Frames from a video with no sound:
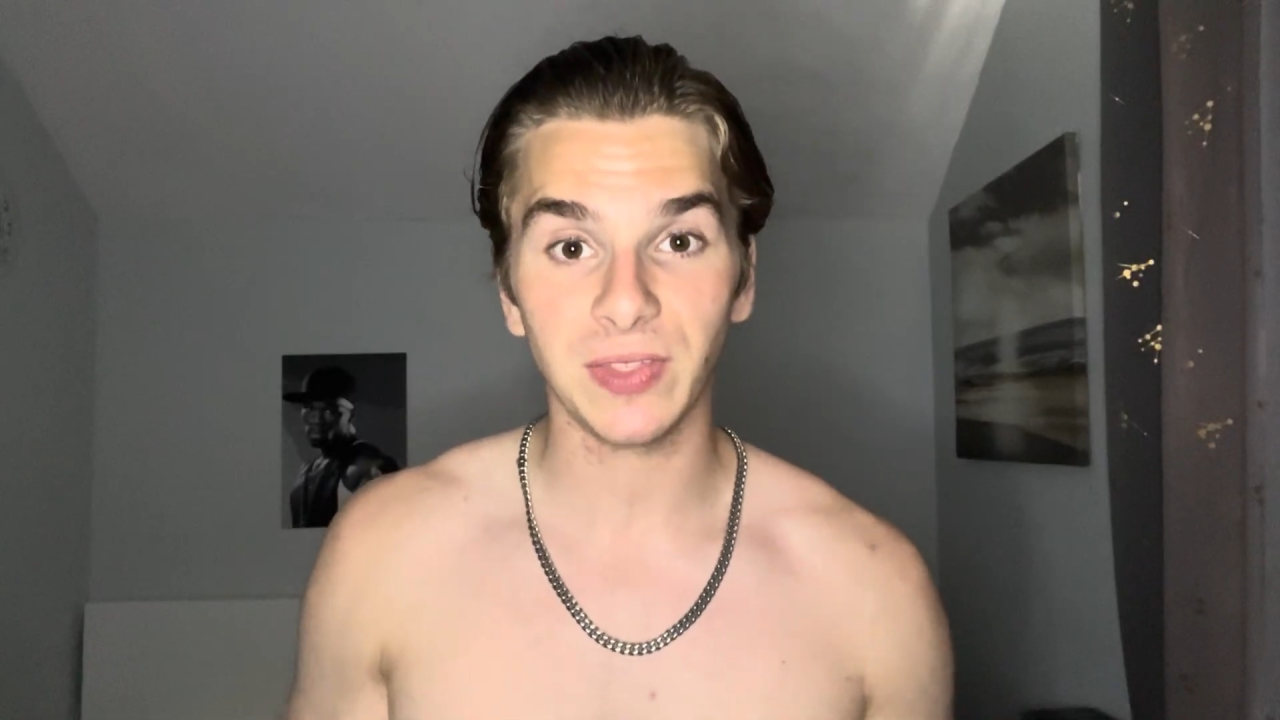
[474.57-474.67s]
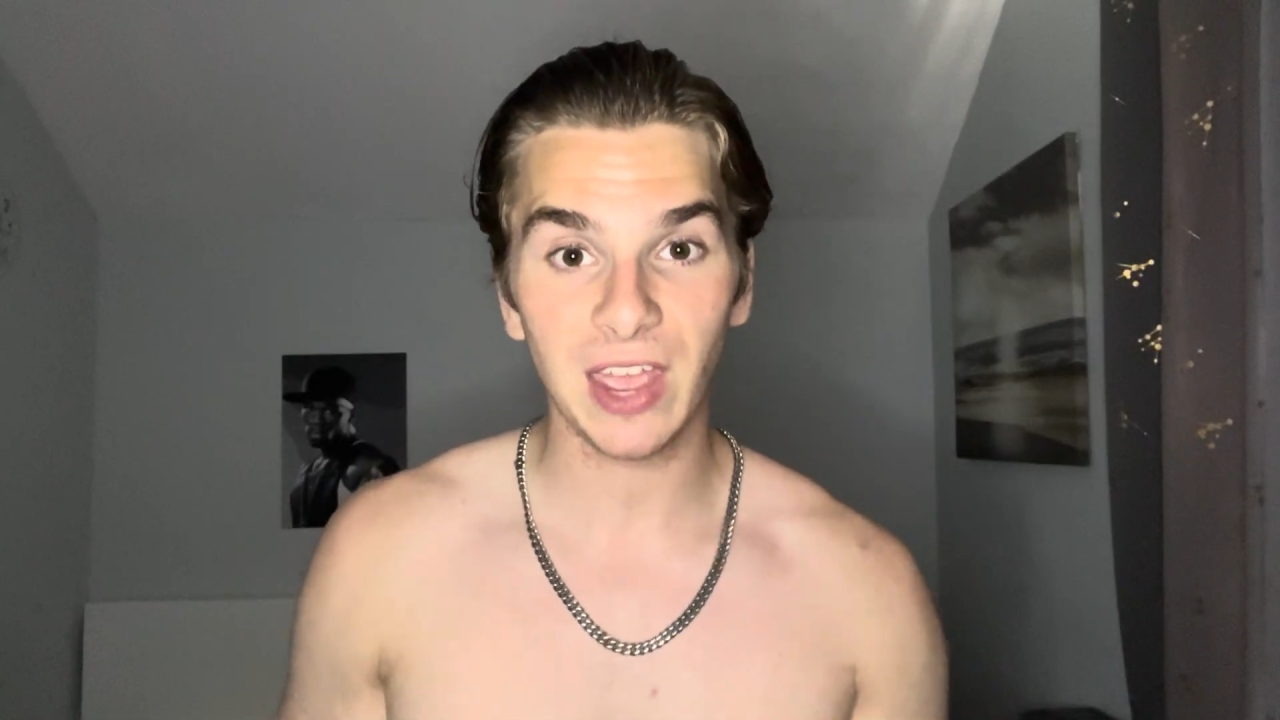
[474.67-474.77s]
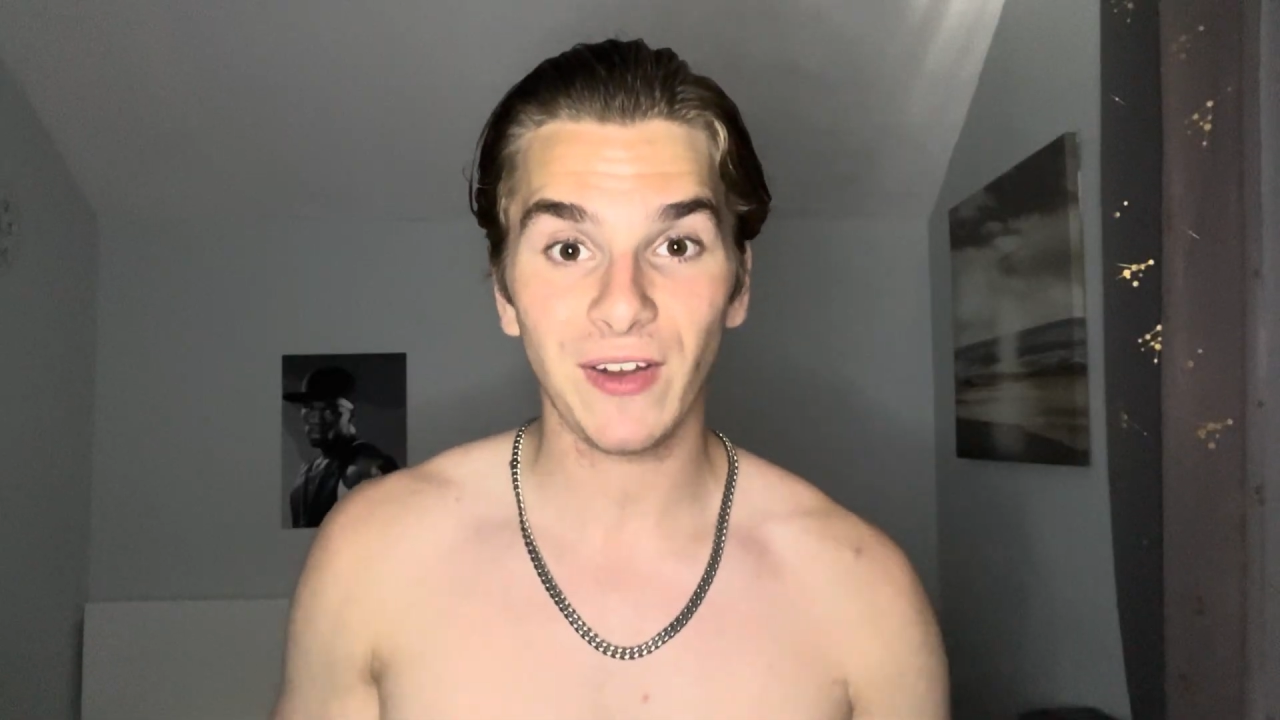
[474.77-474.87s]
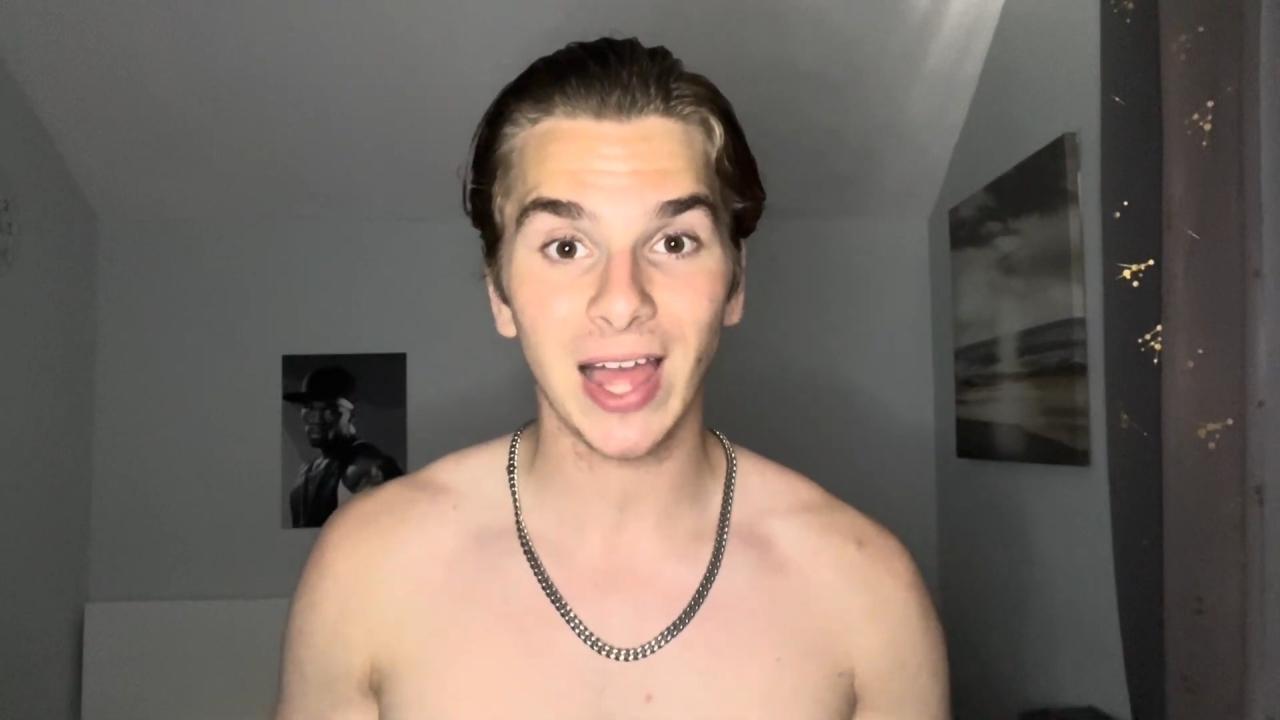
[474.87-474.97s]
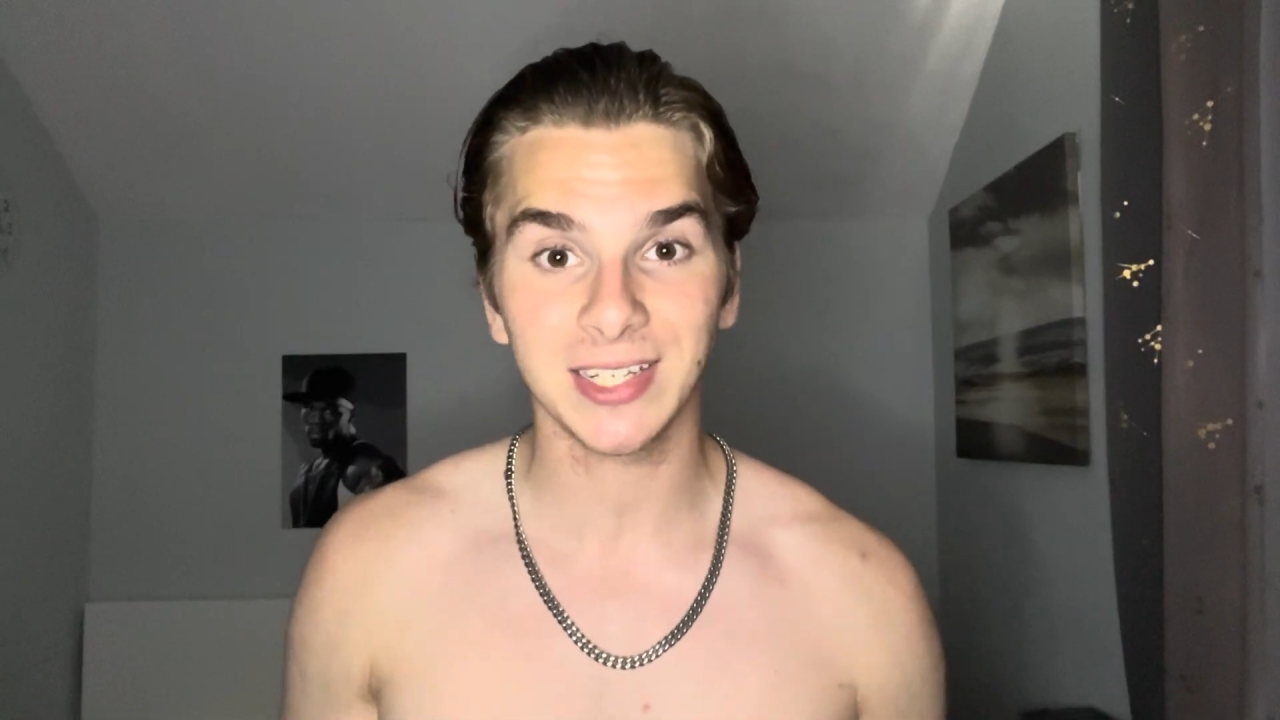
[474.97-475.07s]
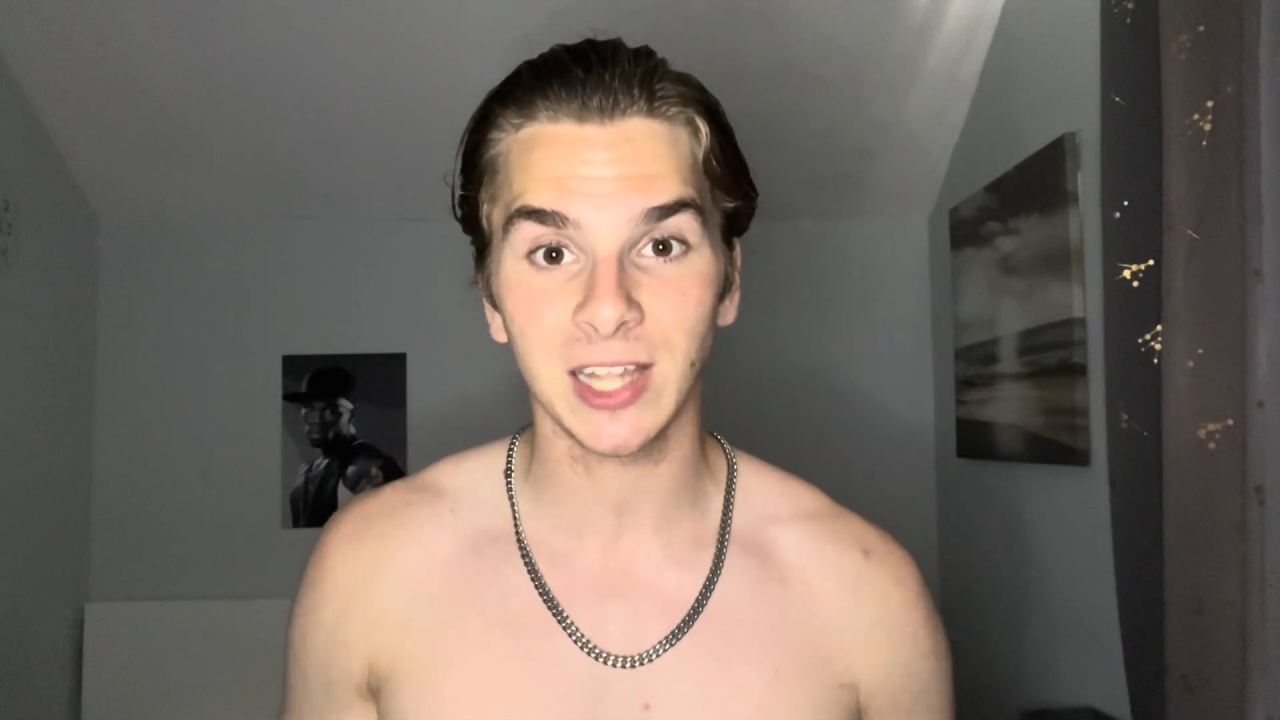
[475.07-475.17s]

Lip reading: They've had